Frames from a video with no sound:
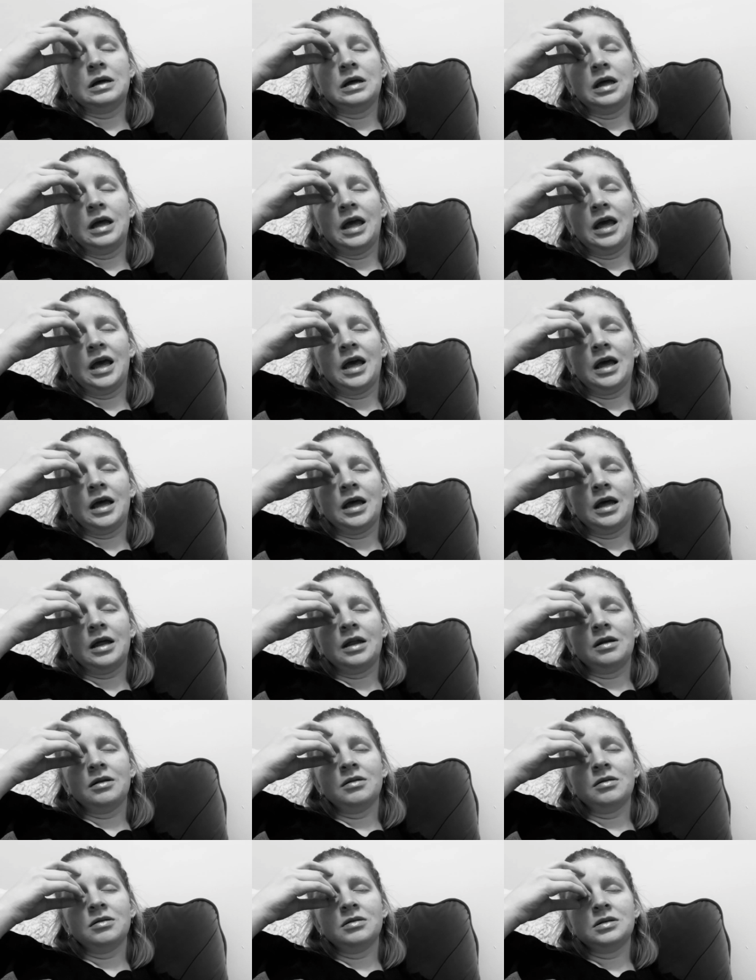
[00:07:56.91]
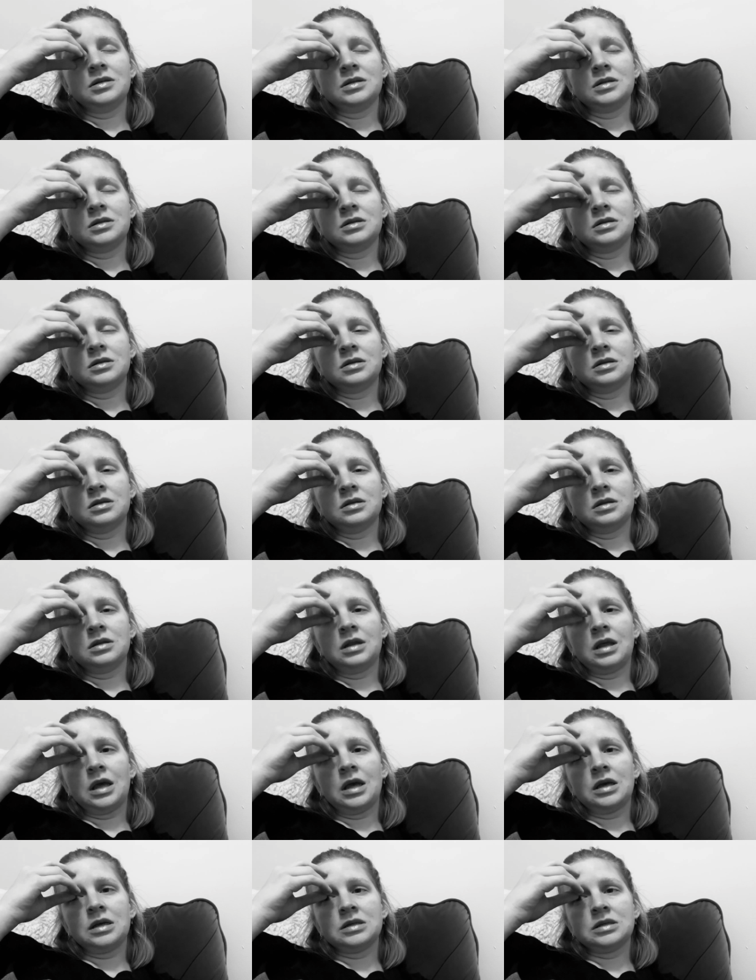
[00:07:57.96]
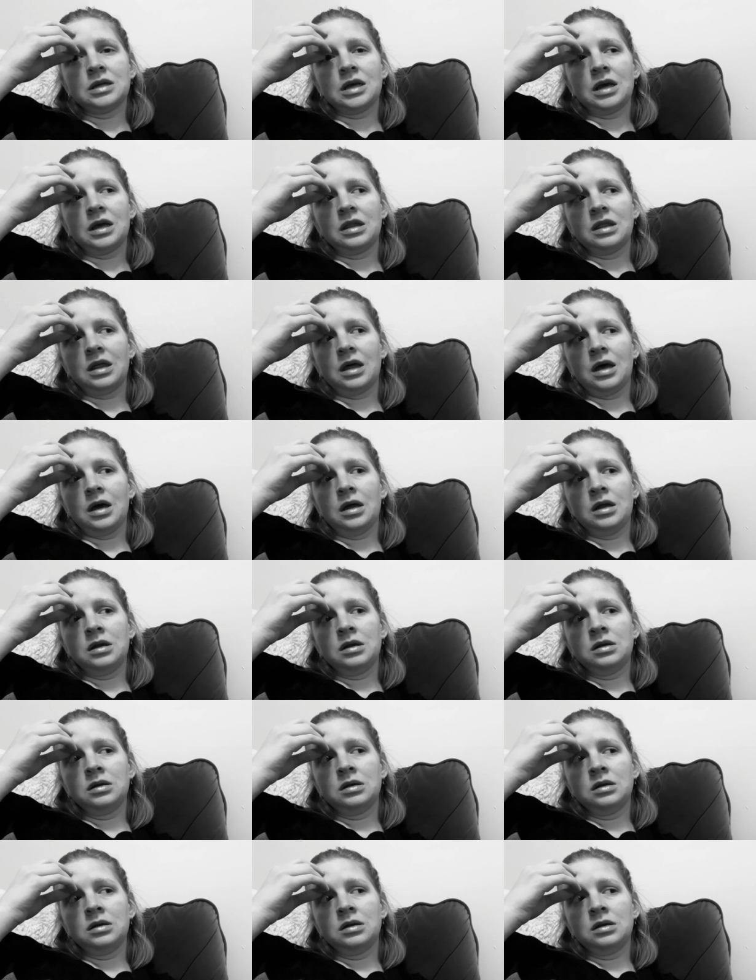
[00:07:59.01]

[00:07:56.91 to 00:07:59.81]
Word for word: And things like that.